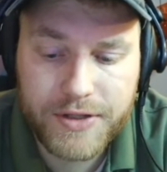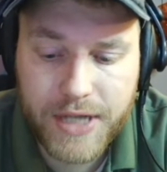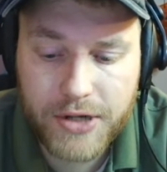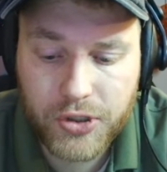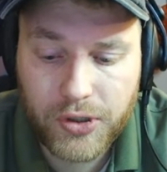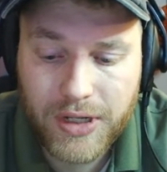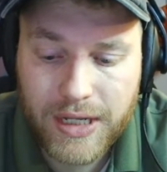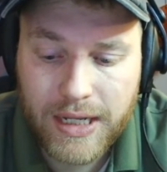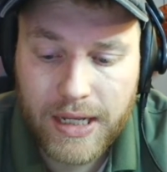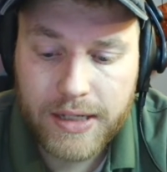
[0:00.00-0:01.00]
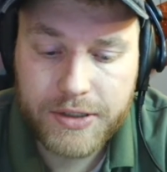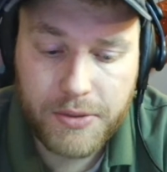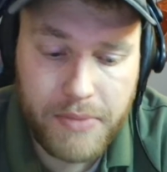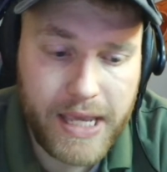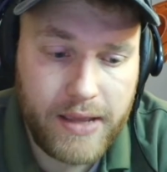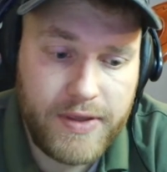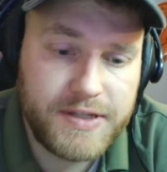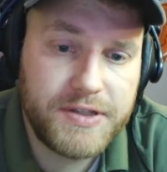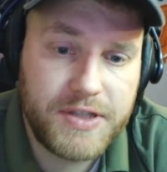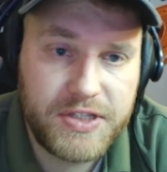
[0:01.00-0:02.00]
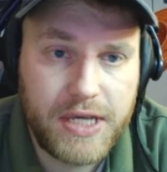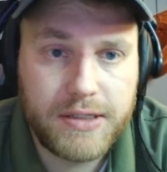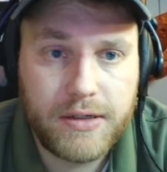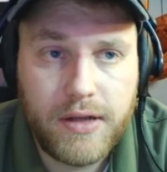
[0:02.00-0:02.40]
schedule. To me, this is the season.